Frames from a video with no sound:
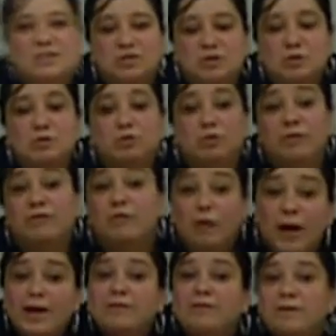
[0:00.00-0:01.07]
to
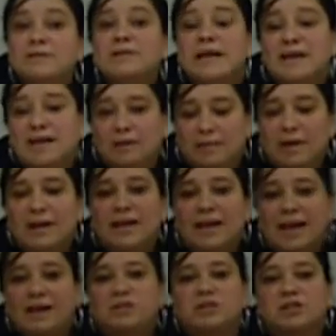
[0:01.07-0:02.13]
refrain from taking
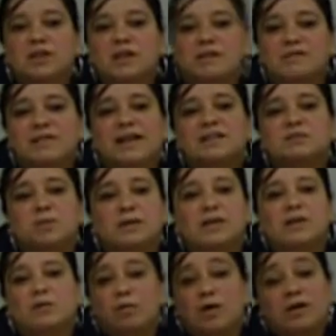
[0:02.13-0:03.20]
medication if that's what they
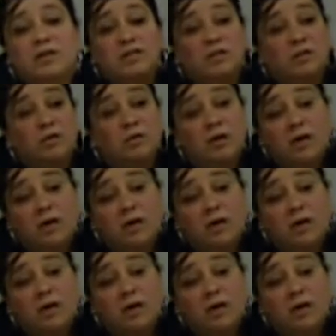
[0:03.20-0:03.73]
want to do,